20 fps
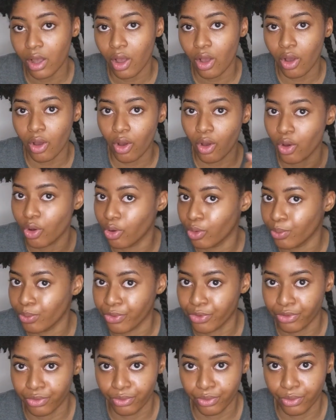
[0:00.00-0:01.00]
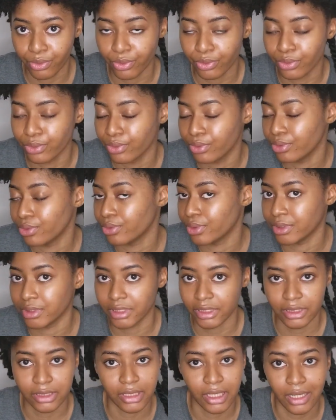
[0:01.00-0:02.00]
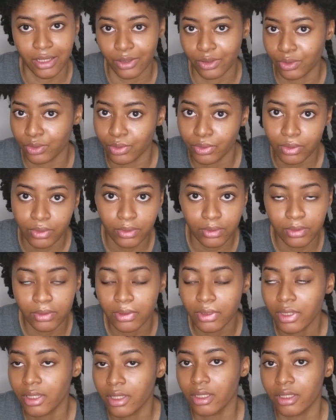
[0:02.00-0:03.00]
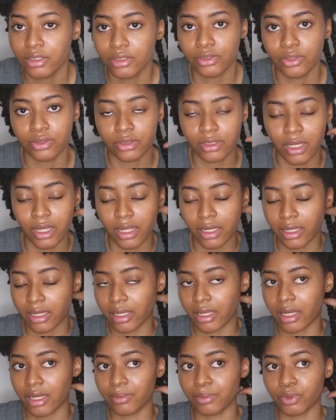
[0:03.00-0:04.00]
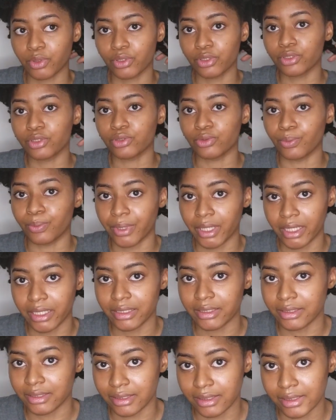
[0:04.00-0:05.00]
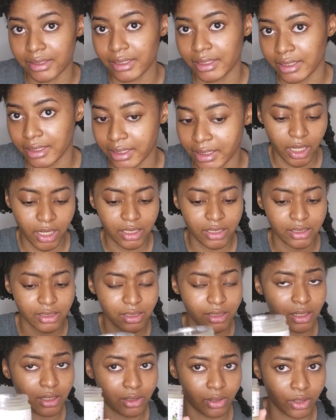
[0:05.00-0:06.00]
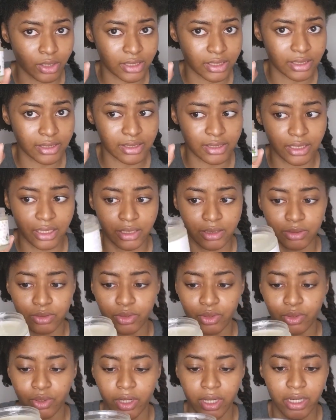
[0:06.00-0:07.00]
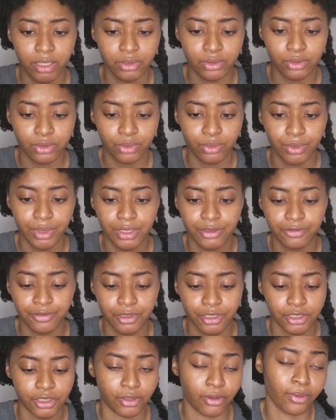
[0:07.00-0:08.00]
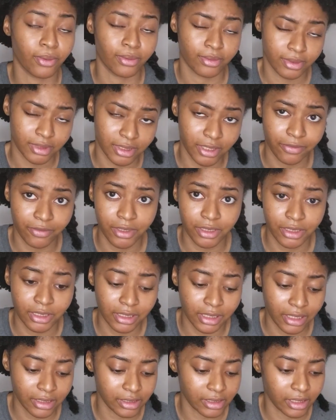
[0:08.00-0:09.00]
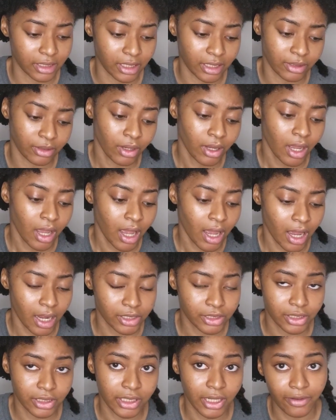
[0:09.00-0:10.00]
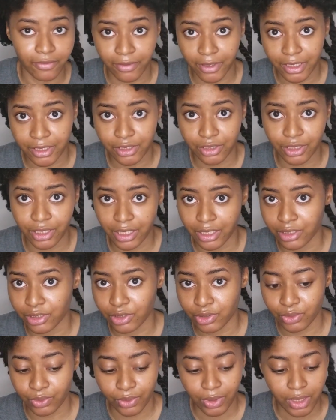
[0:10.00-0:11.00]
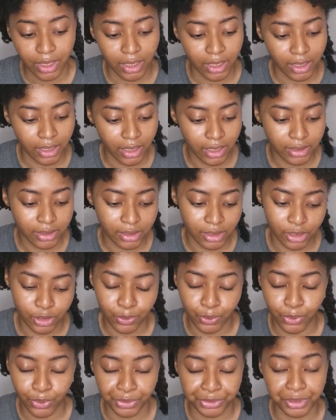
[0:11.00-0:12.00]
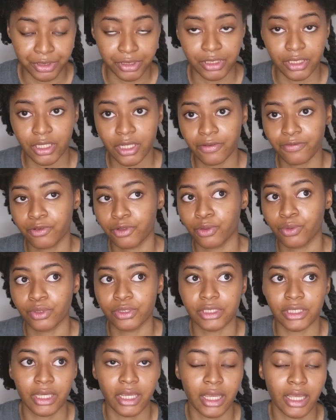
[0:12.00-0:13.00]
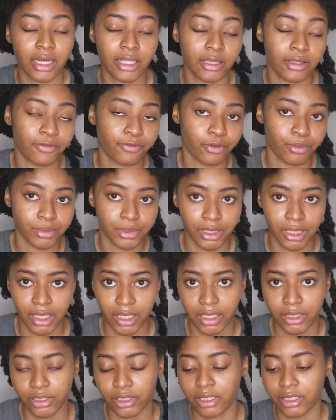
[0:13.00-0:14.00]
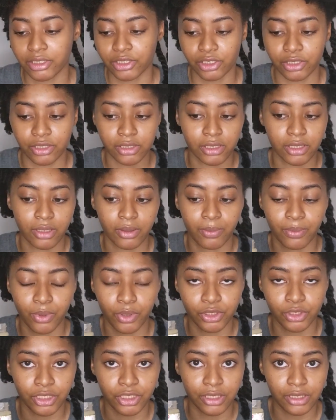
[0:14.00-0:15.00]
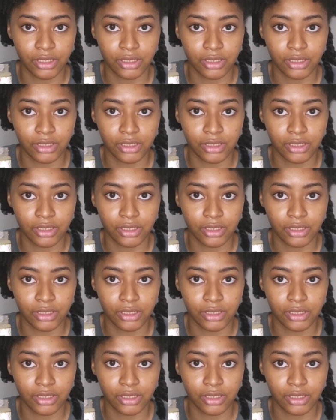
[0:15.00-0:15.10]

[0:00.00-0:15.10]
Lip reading: comb through, detangle. So like I'm going to buy this again. It's still a lot inside, so I don't know when it finishes. I'll definitely get it, and I actually advise you guys to get this product. If you don't want to get anything from the line, you can just purchase